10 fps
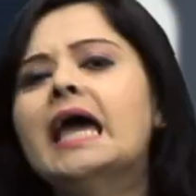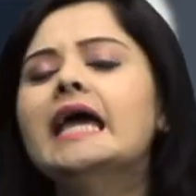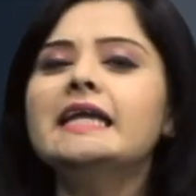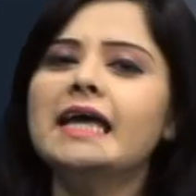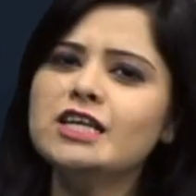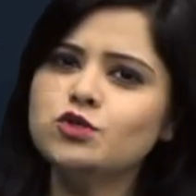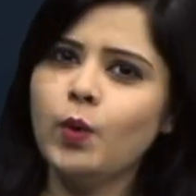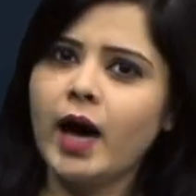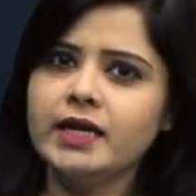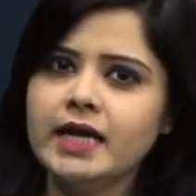In case
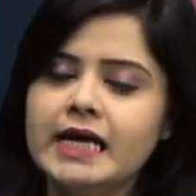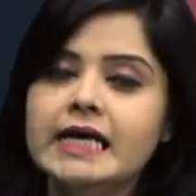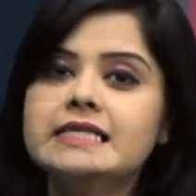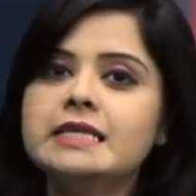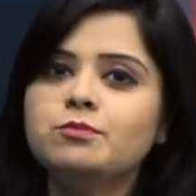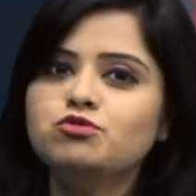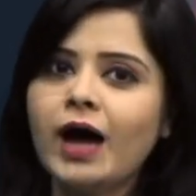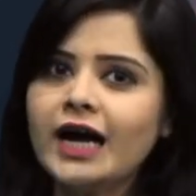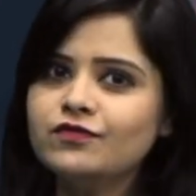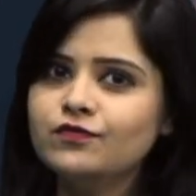1,
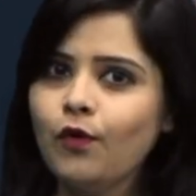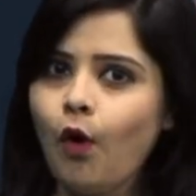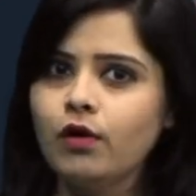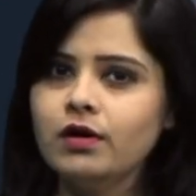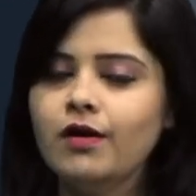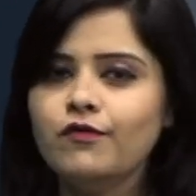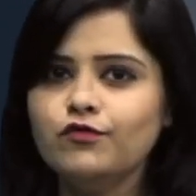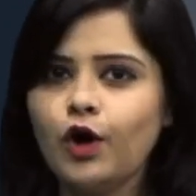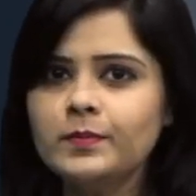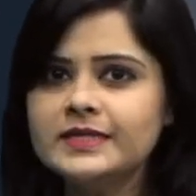subtract 4
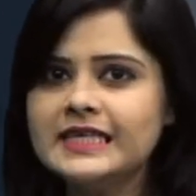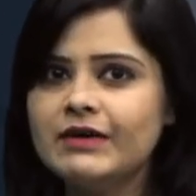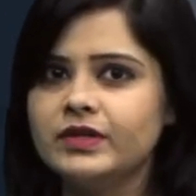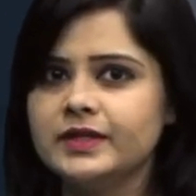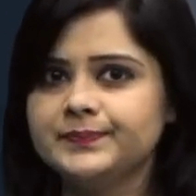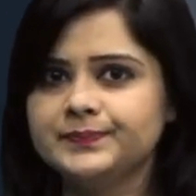from 7